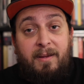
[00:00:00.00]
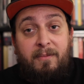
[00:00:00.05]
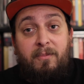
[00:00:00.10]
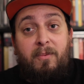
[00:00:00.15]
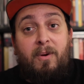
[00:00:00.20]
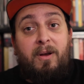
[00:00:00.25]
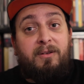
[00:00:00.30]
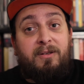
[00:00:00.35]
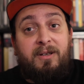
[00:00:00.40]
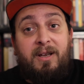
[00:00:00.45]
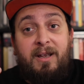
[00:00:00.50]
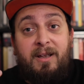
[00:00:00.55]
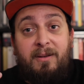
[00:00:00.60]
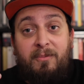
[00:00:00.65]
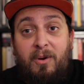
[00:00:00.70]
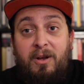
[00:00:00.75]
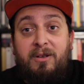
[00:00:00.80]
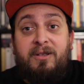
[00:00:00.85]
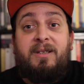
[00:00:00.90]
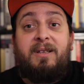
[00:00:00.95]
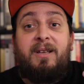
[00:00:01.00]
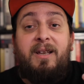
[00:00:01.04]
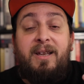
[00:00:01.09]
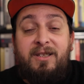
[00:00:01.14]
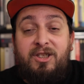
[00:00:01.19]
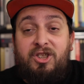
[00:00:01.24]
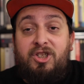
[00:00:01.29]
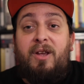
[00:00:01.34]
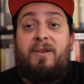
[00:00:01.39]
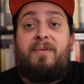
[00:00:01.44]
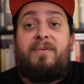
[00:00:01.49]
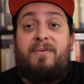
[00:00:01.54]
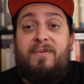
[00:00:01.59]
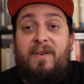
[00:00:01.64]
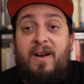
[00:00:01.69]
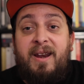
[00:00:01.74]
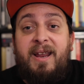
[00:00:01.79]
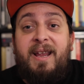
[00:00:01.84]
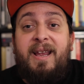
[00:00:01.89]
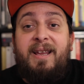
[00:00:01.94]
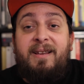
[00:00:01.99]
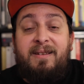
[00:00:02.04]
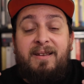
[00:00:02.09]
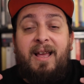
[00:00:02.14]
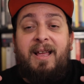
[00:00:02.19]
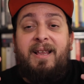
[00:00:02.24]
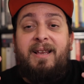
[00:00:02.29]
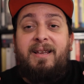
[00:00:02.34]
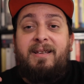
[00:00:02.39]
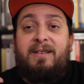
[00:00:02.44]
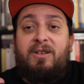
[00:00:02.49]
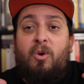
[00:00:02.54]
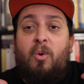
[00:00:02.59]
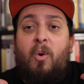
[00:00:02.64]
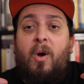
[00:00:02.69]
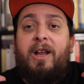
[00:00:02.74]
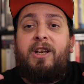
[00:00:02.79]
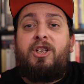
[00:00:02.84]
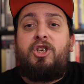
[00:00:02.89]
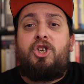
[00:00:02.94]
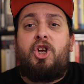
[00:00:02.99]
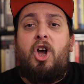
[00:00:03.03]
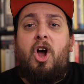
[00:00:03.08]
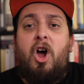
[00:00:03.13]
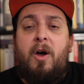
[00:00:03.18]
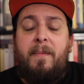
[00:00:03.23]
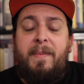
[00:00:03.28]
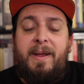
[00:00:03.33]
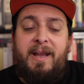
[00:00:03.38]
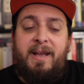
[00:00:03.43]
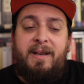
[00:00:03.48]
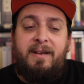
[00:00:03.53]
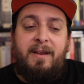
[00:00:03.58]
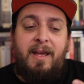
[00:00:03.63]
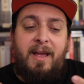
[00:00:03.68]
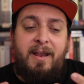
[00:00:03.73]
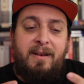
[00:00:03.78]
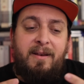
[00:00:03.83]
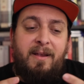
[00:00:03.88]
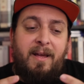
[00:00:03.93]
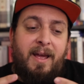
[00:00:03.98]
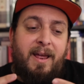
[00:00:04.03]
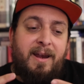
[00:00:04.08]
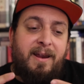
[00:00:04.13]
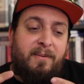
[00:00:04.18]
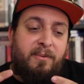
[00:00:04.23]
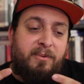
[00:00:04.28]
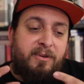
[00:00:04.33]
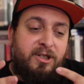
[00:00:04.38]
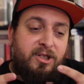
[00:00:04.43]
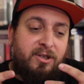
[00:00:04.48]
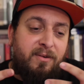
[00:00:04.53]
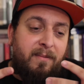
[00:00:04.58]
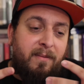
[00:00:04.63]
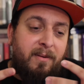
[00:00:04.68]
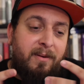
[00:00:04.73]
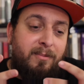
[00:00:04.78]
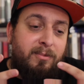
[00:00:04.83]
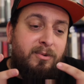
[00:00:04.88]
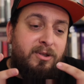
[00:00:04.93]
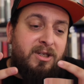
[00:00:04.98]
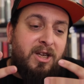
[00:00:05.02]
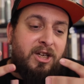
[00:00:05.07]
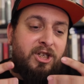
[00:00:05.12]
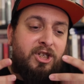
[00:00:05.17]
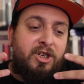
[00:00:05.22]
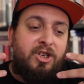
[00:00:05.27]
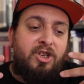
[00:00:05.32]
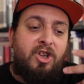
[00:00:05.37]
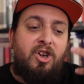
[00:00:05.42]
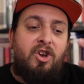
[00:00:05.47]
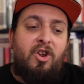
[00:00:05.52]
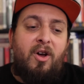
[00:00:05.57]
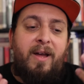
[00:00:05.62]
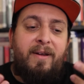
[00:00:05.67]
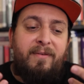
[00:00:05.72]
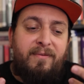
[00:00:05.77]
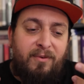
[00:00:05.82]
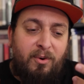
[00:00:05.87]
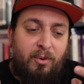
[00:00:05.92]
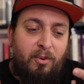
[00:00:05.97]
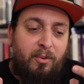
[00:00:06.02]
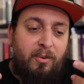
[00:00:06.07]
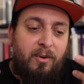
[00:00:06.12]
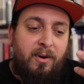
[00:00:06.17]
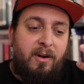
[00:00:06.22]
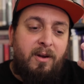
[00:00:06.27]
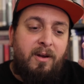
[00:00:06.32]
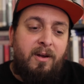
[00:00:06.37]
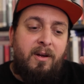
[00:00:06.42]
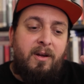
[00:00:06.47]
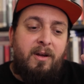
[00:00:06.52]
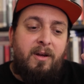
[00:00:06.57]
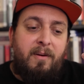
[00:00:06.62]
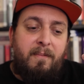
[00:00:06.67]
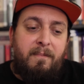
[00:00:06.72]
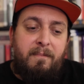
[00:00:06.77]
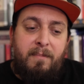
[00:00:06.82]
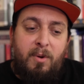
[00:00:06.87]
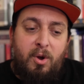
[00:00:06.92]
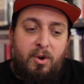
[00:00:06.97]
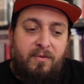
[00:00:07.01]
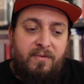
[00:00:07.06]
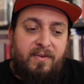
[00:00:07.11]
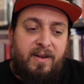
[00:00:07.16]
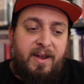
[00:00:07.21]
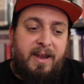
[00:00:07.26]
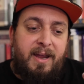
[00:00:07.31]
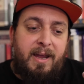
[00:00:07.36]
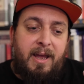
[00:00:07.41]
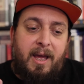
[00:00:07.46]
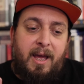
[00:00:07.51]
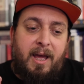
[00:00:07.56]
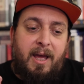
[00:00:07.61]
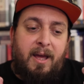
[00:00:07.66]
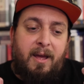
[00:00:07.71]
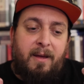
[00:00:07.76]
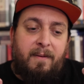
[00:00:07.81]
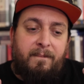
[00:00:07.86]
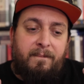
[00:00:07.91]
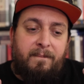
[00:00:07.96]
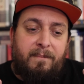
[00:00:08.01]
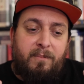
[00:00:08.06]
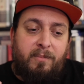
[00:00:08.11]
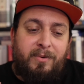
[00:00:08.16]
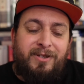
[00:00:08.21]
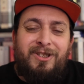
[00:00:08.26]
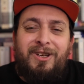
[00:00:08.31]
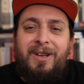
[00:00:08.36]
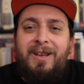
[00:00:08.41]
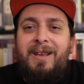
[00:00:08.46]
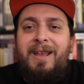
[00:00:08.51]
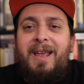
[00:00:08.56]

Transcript: whilst it's so funny, it's quite charming, and it was such a delightful movie. Which